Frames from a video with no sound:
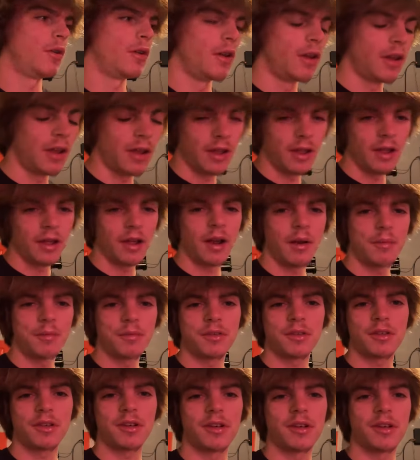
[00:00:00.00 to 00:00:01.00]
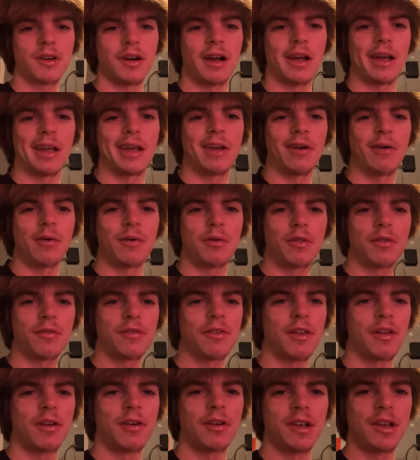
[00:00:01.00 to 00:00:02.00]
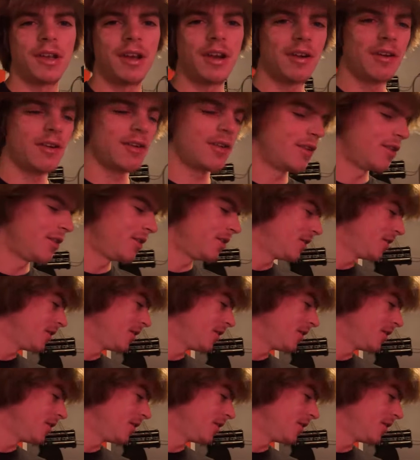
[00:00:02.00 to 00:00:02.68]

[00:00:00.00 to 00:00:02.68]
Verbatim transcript: to do today. I'm just gonna like go with the flow, you know.